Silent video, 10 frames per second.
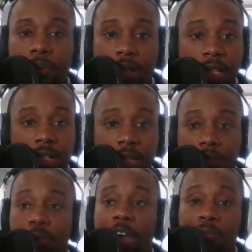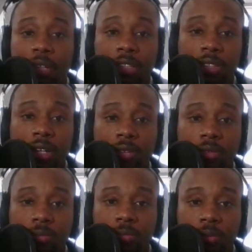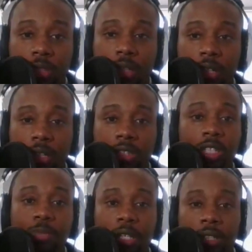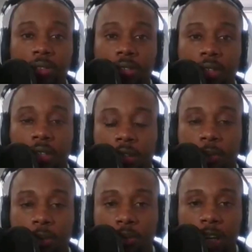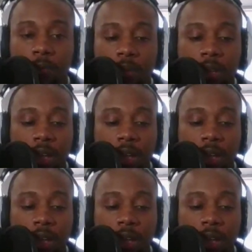And rightfully so. It should be a human right.